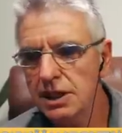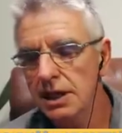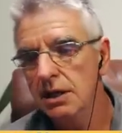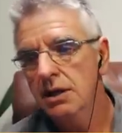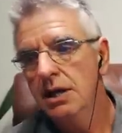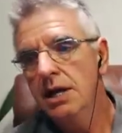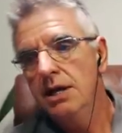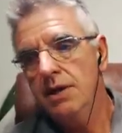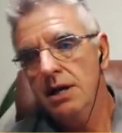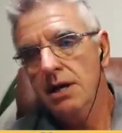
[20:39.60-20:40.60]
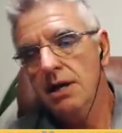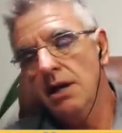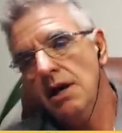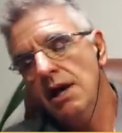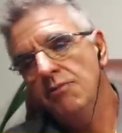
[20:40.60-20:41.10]
Yeah, that
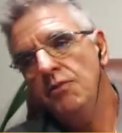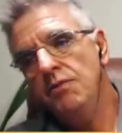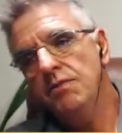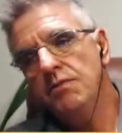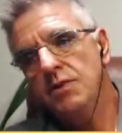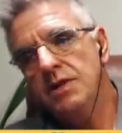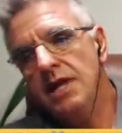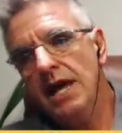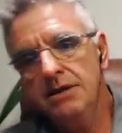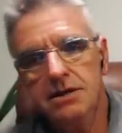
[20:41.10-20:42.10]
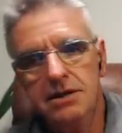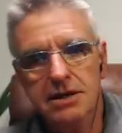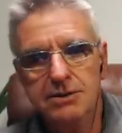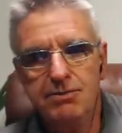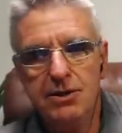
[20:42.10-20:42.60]

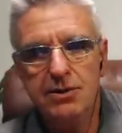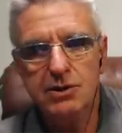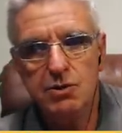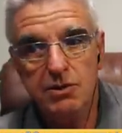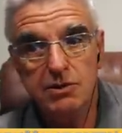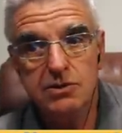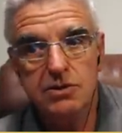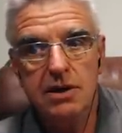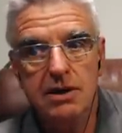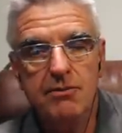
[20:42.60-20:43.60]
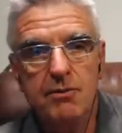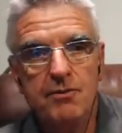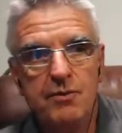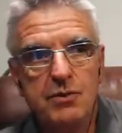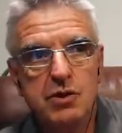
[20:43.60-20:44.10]
is because we were
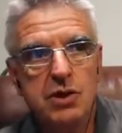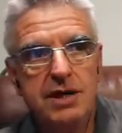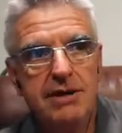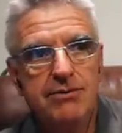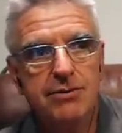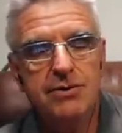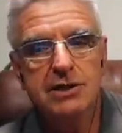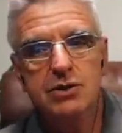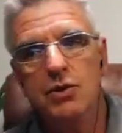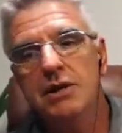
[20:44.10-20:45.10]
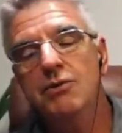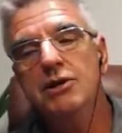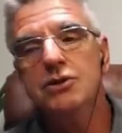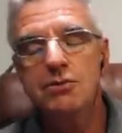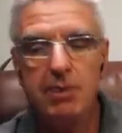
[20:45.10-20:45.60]
trying to get through this quickly. We
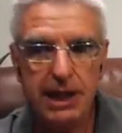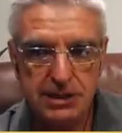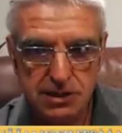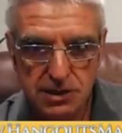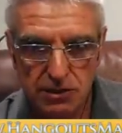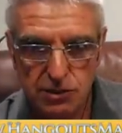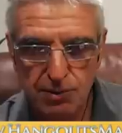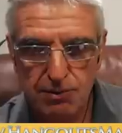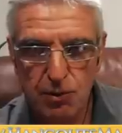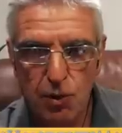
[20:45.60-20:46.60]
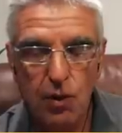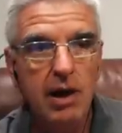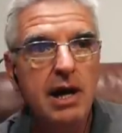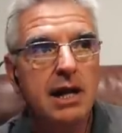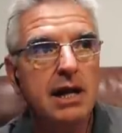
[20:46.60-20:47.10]
should pace ourselves a bit more,
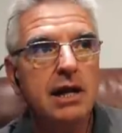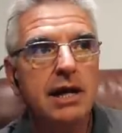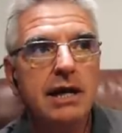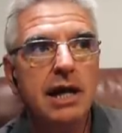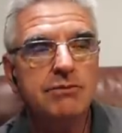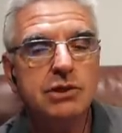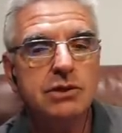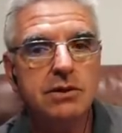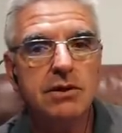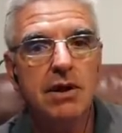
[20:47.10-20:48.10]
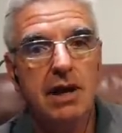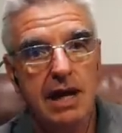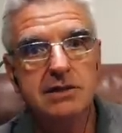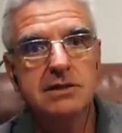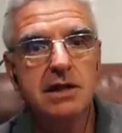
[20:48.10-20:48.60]
lead up to,
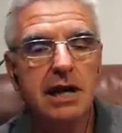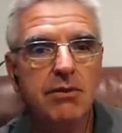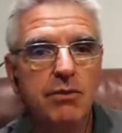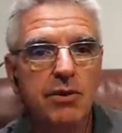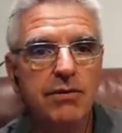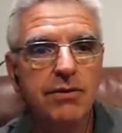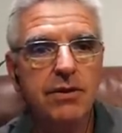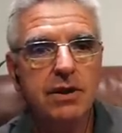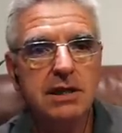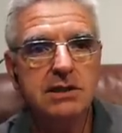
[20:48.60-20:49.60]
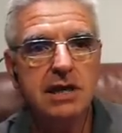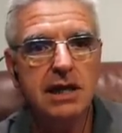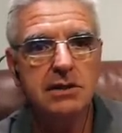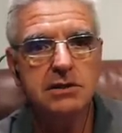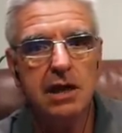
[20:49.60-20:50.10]
as I say, with 30
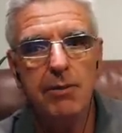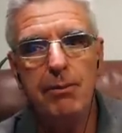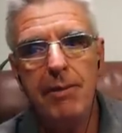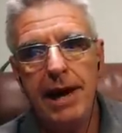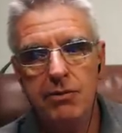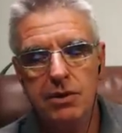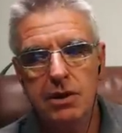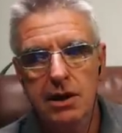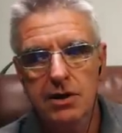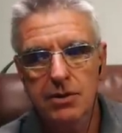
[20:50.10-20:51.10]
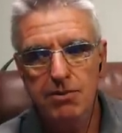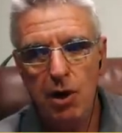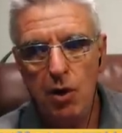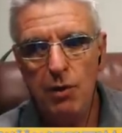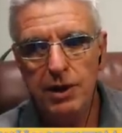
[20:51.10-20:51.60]
seconds about the
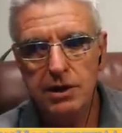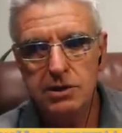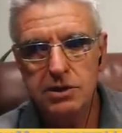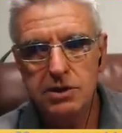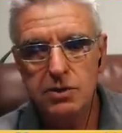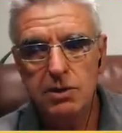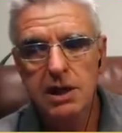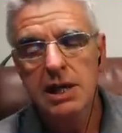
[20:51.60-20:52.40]
poll we're going to do,